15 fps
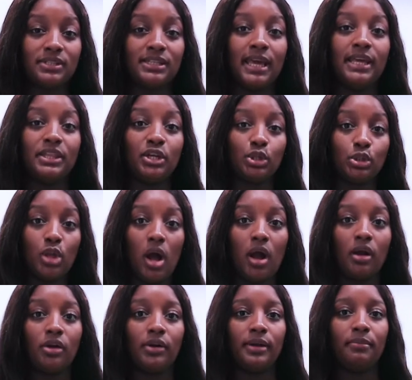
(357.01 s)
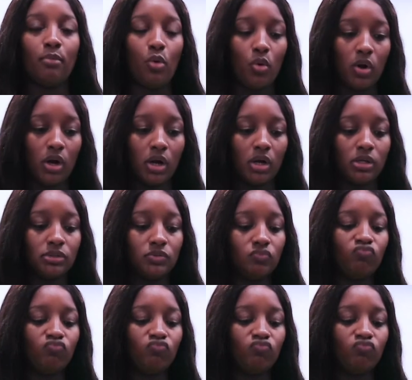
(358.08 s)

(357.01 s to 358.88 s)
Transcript: Like they're longer and more,